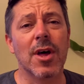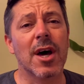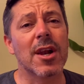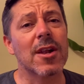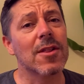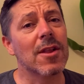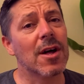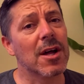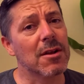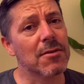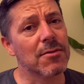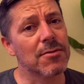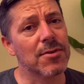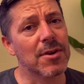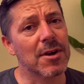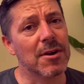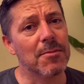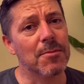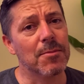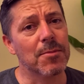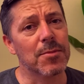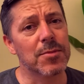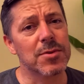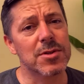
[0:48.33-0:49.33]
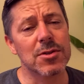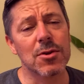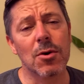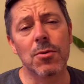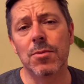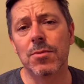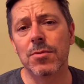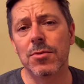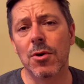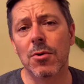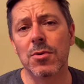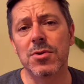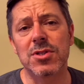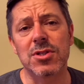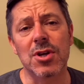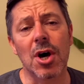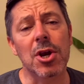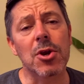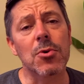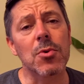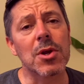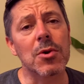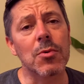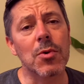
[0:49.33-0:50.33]
a lot of, no
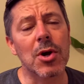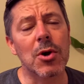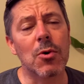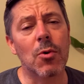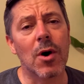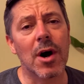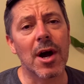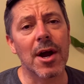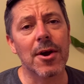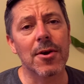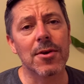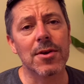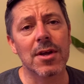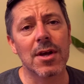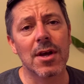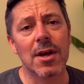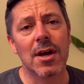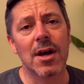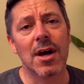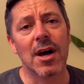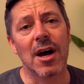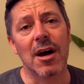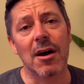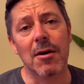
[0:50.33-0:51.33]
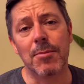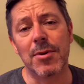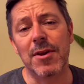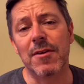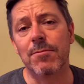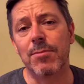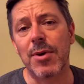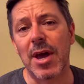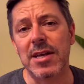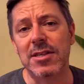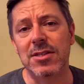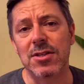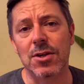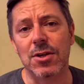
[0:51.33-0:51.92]
soldering required, a bit of basic